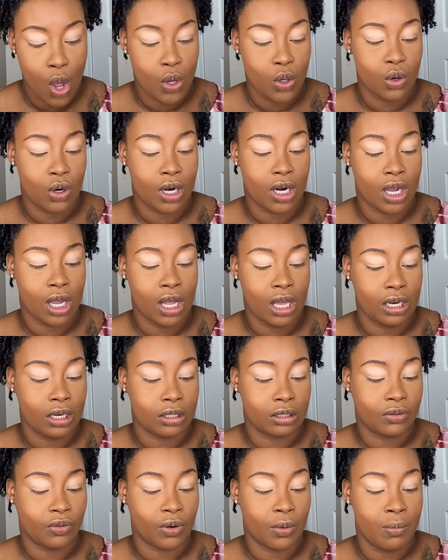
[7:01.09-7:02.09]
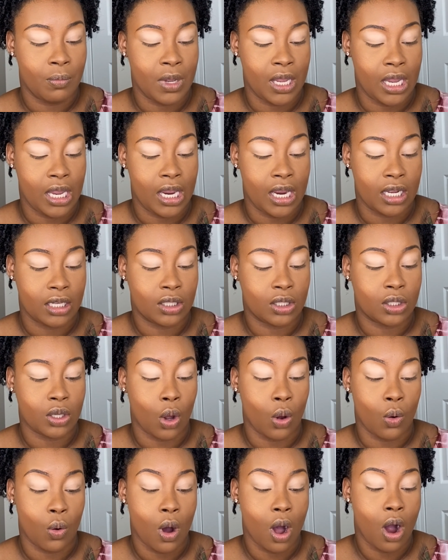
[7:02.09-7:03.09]
your colors from being
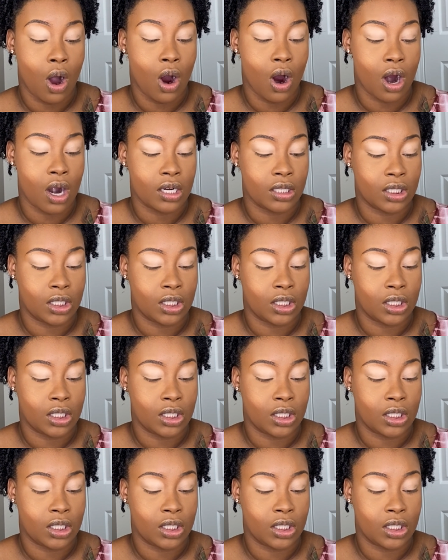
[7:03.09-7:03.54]
so harsh.